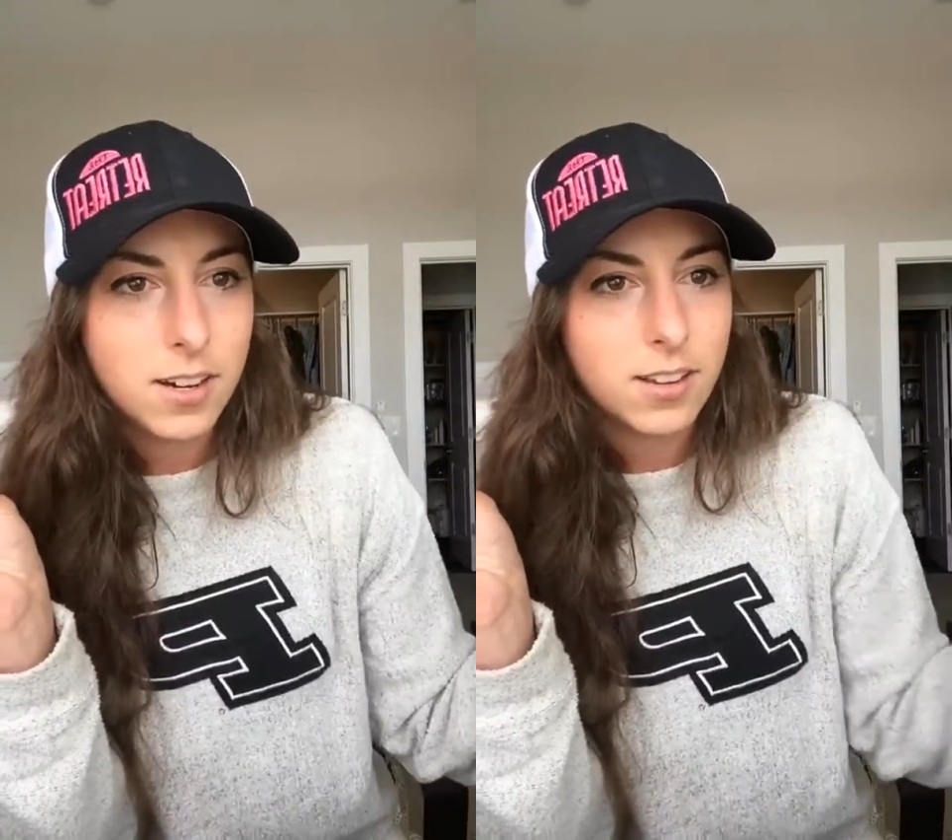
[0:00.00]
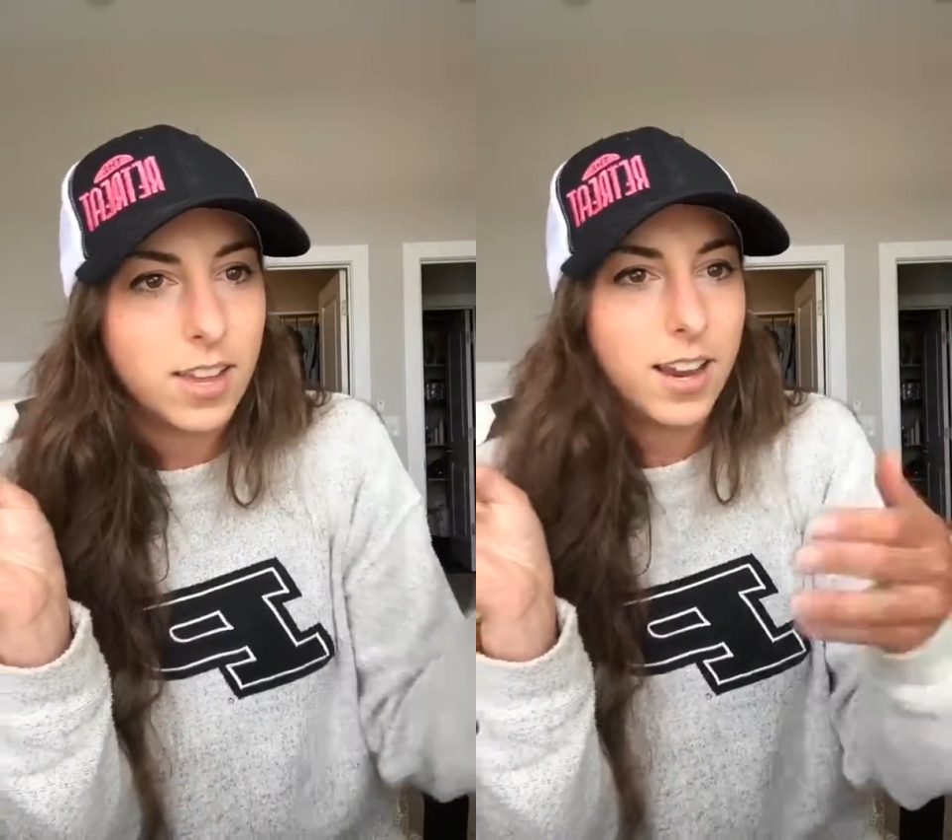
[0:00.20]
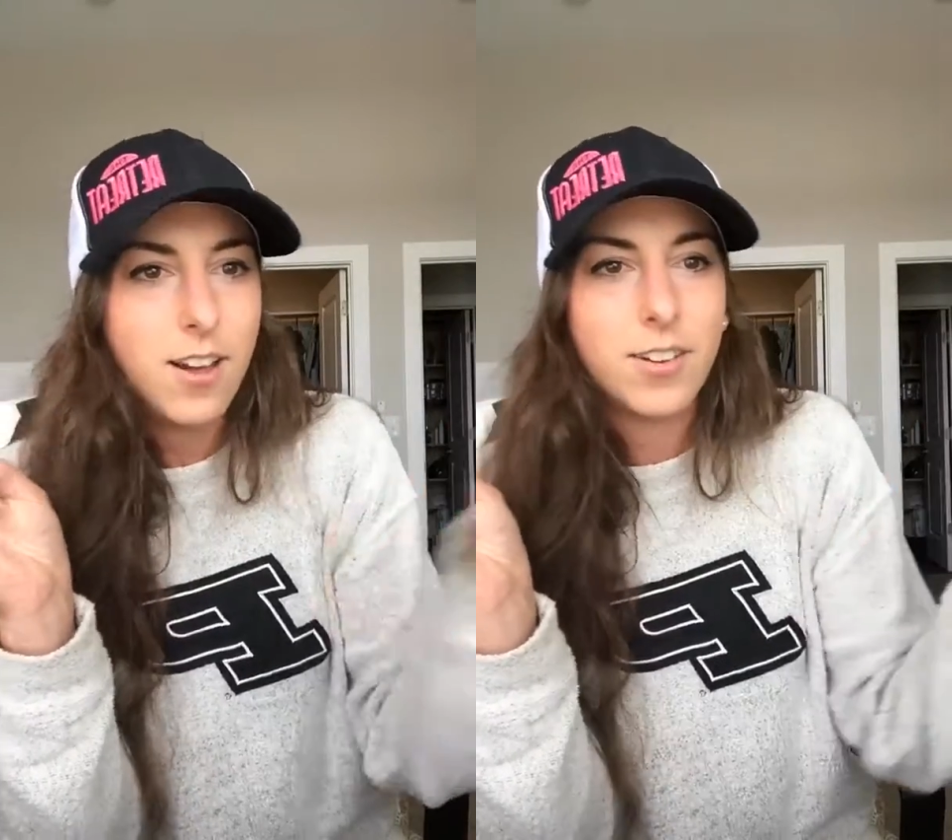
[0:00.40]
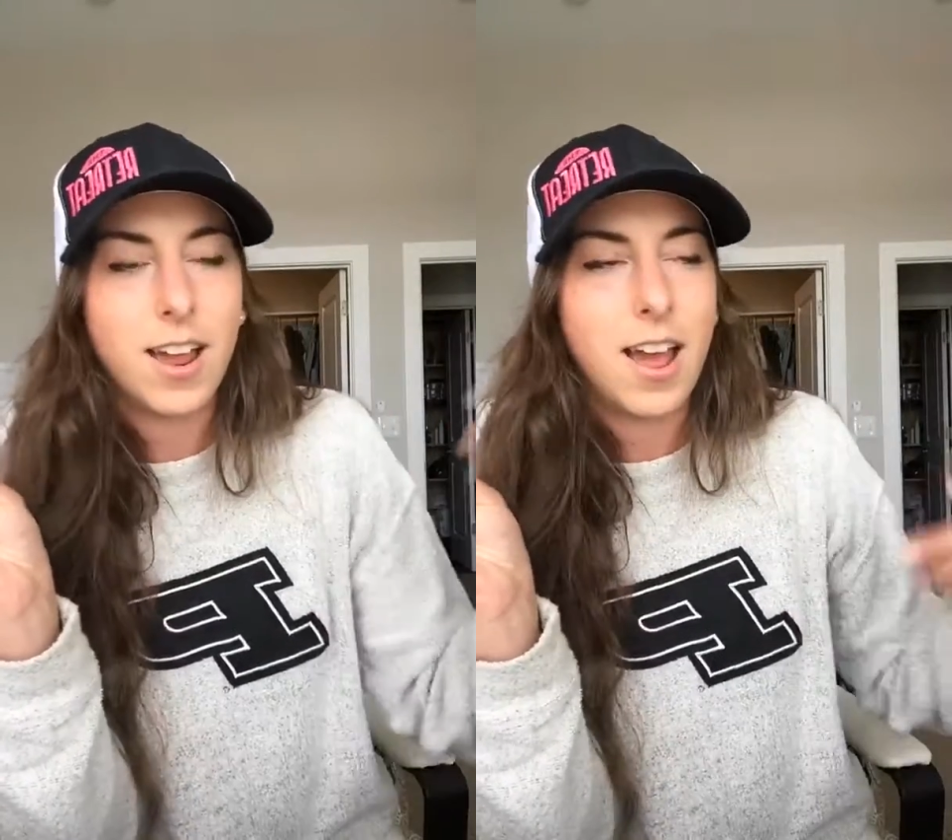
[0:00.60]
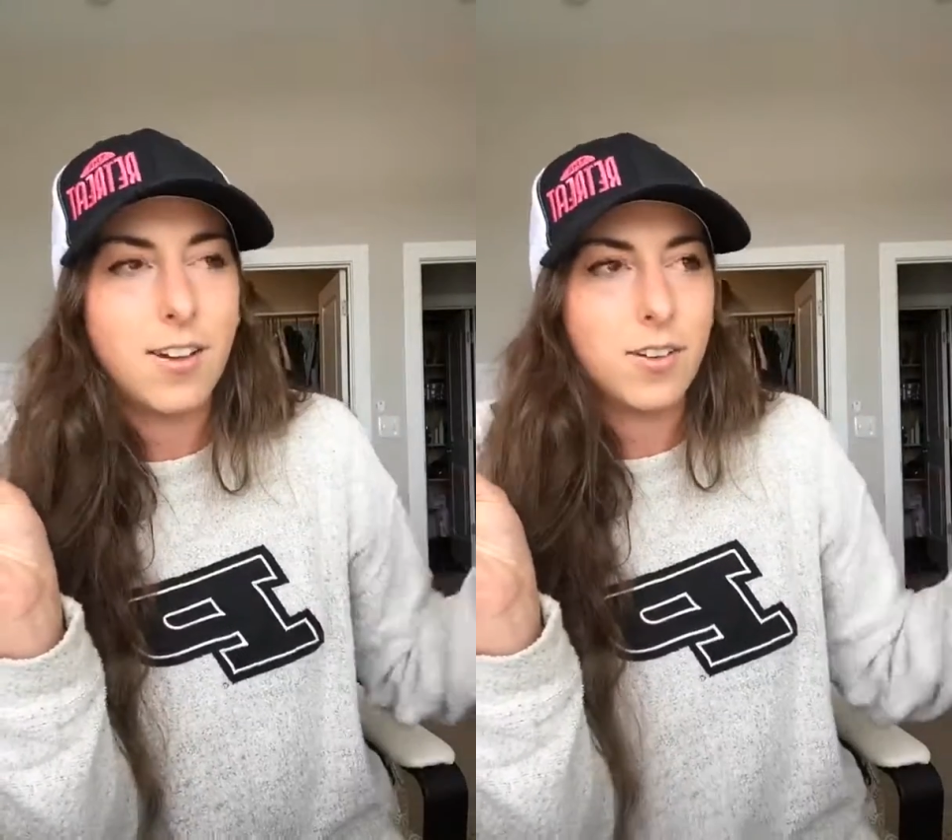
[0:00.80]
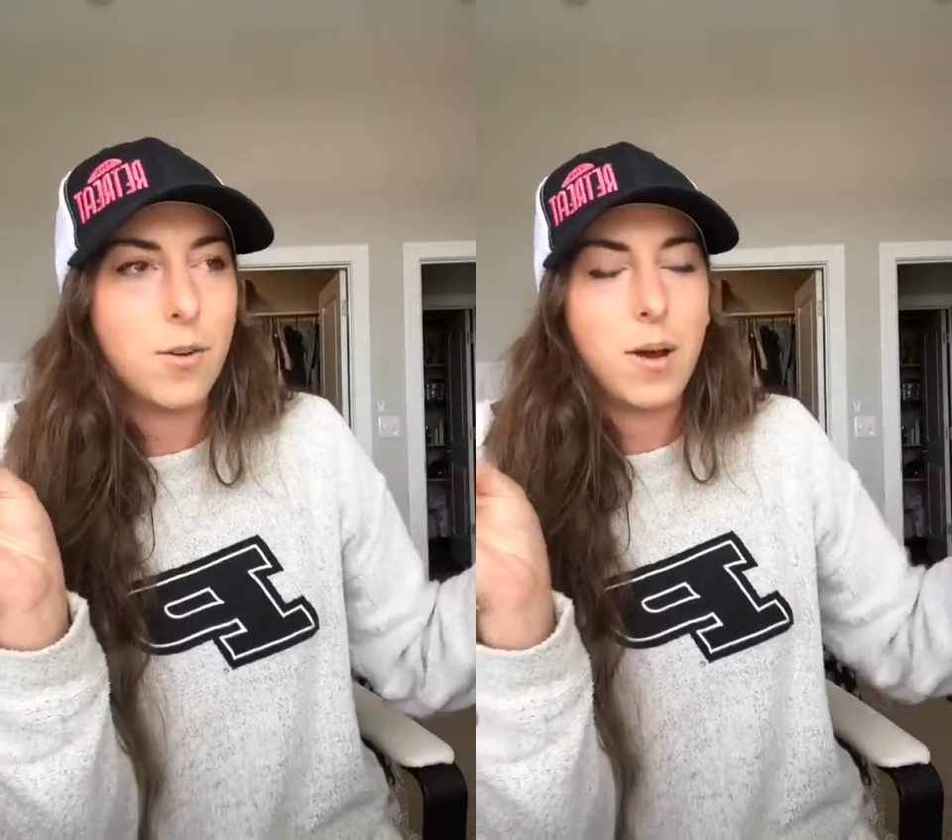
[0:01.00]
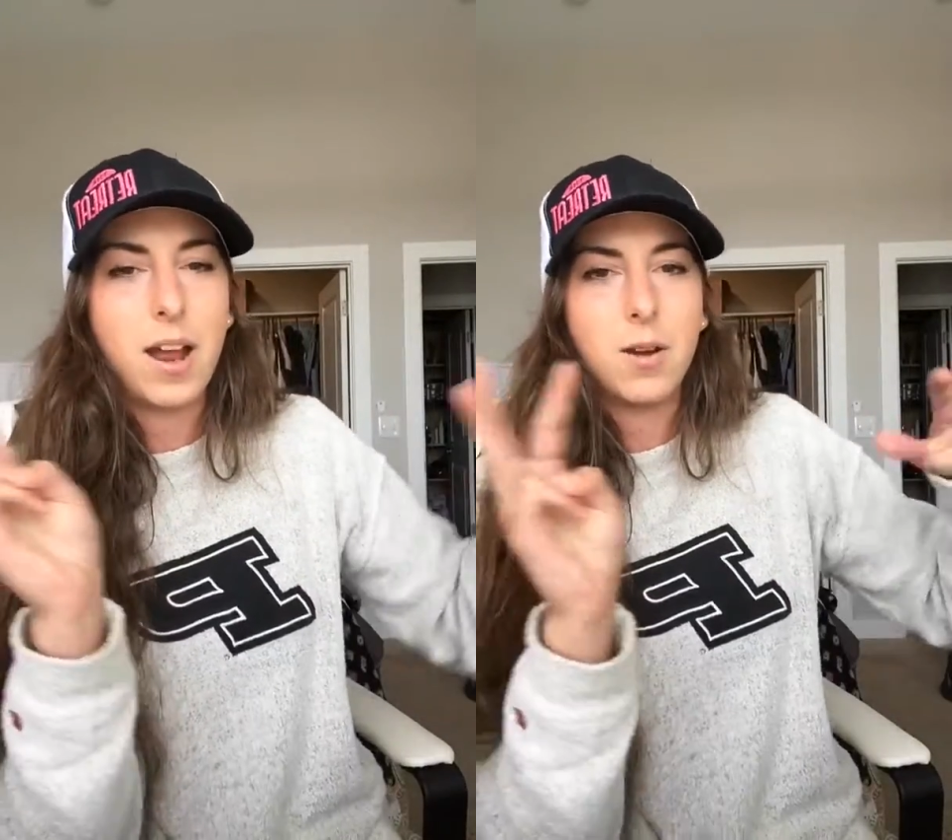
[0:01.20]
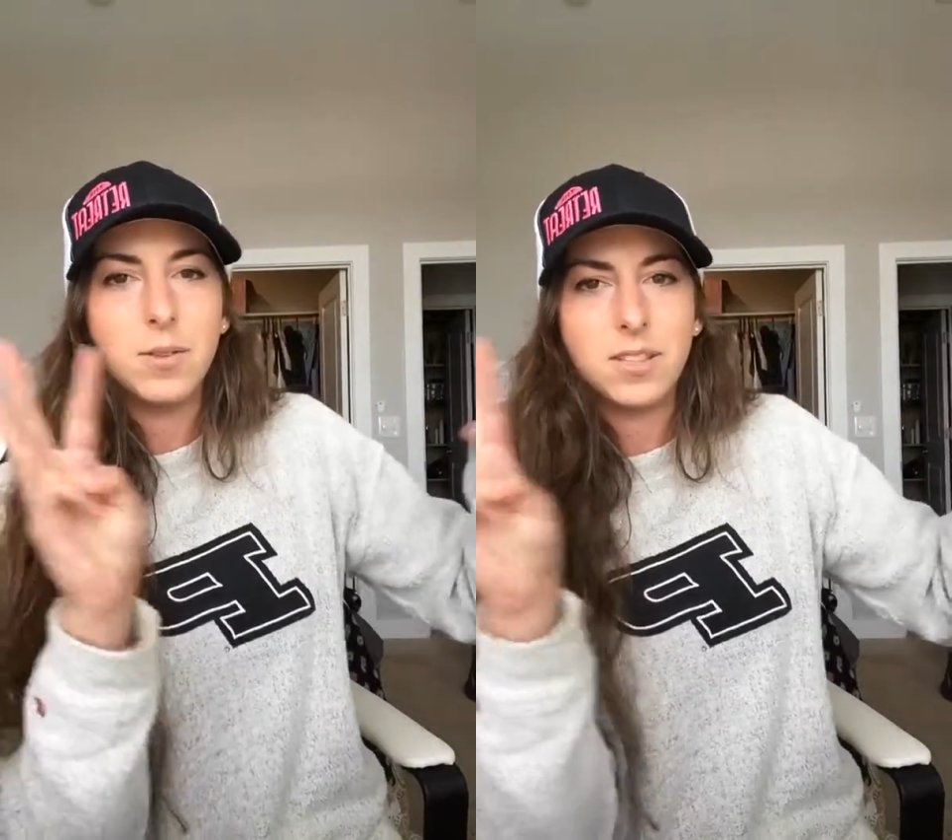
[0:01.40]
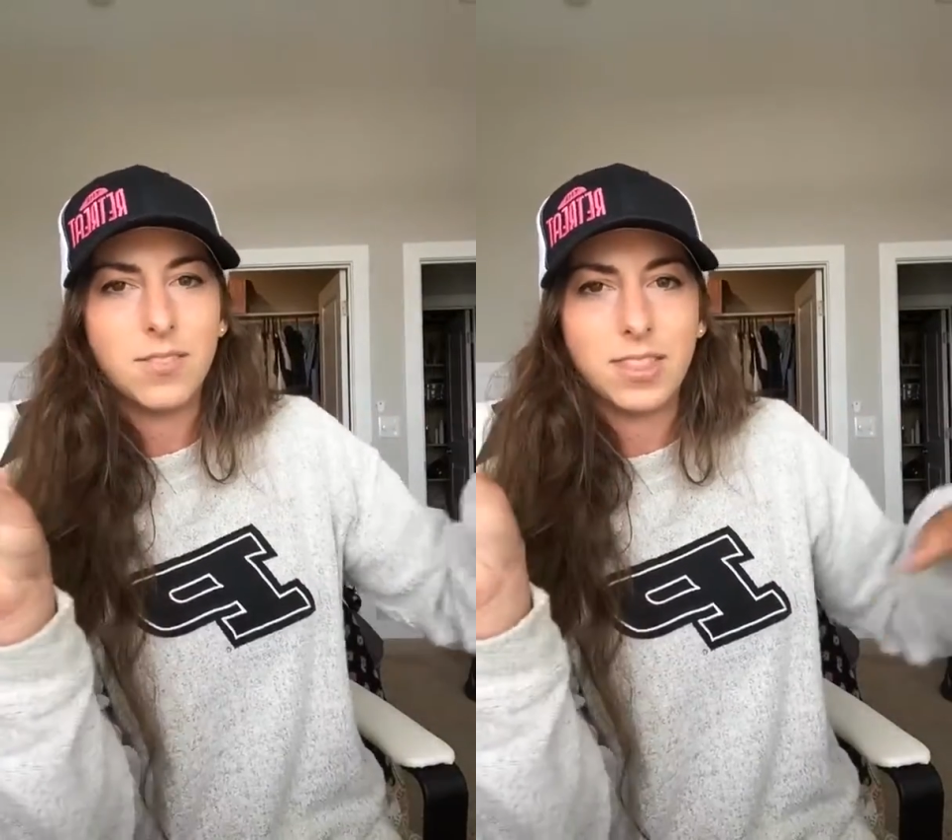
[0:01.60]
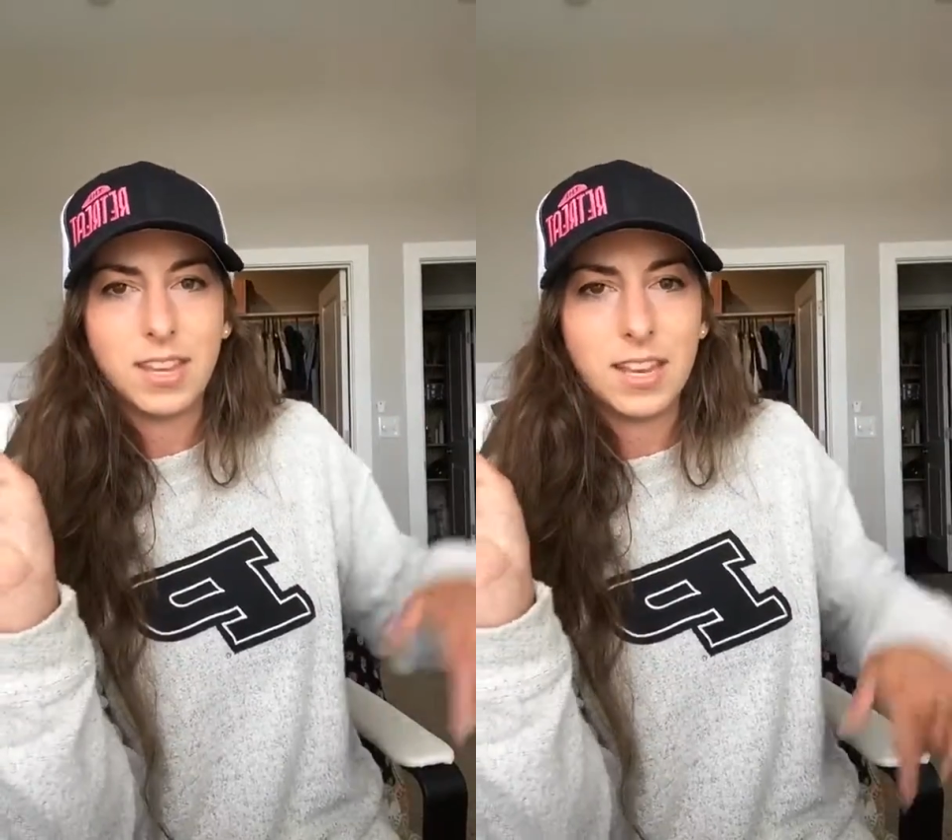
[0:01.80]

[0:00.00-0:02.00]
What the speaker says: You're like, oh yeah, I don't know why I was even